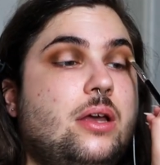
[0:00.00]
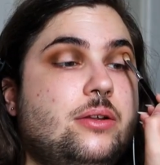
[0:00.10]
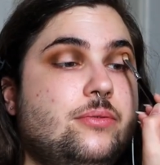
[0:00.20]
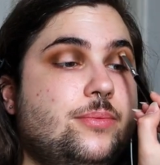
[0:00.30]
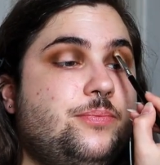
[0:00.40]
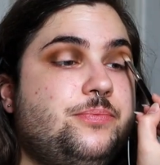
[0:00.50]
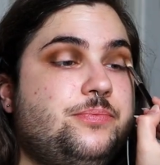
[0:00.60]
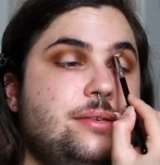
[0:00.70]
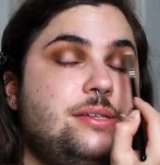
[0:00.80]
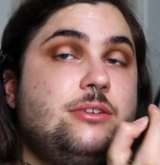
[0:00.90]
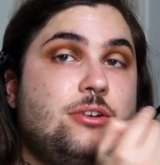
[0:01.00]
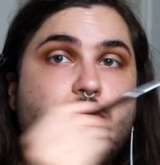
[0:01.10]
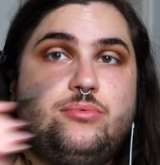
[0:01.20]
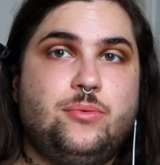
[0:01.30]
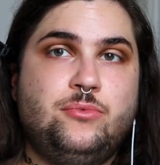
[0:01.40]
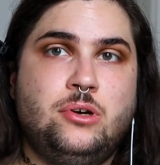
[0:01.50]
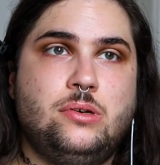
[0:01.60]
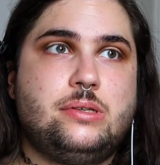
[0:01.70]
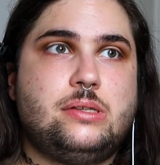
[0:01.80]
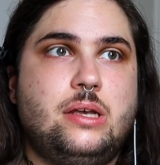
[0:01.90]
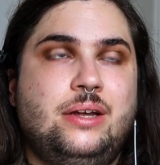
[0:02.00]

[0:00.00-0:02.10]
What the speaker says: anyway, citalopram was,